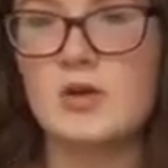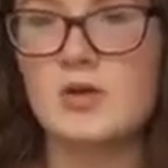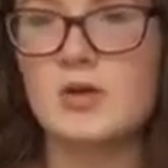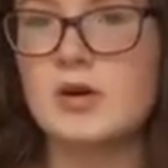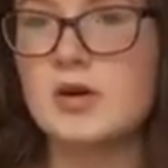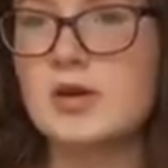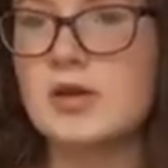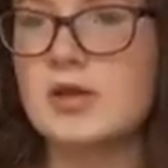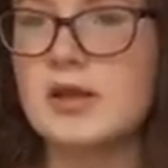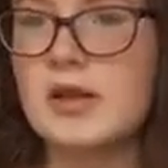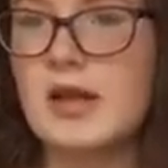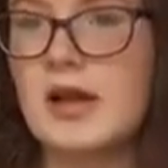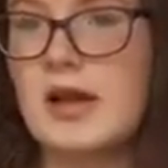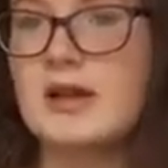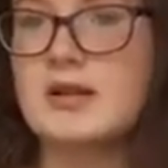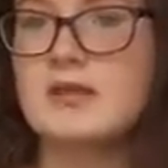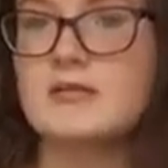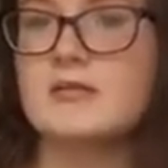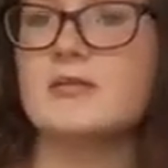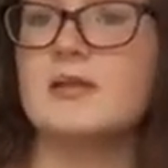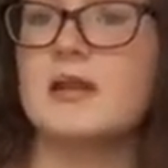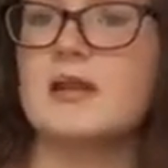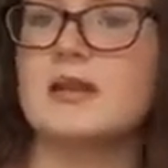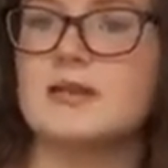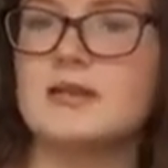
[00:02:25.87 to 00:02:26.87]
8:45,
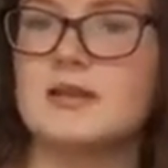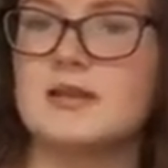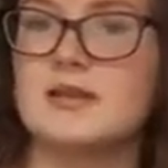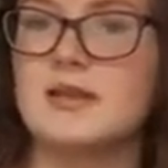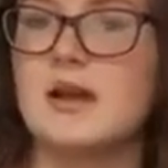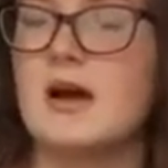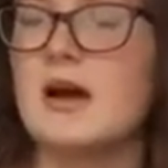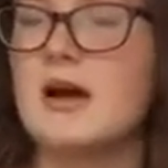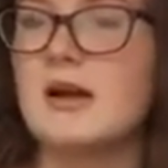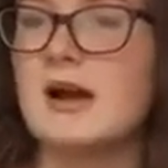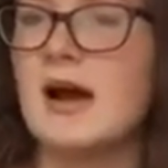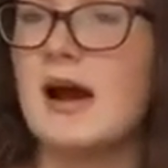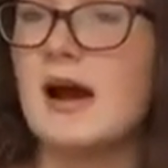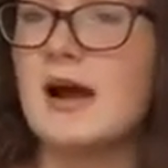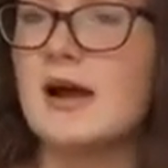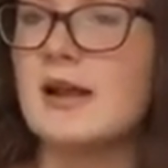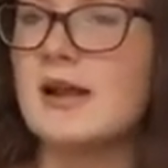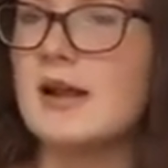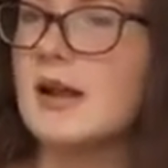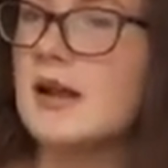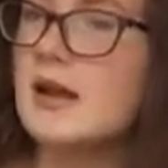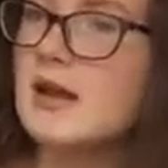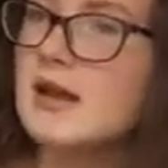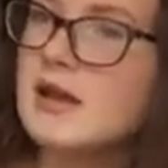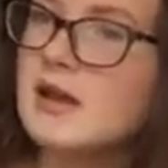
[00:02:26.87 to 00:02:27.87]
some days I start at 9.
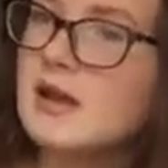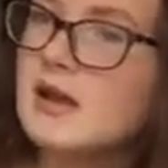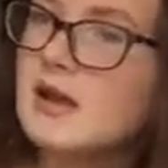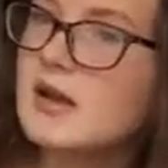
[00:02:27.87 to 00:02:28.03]
Like,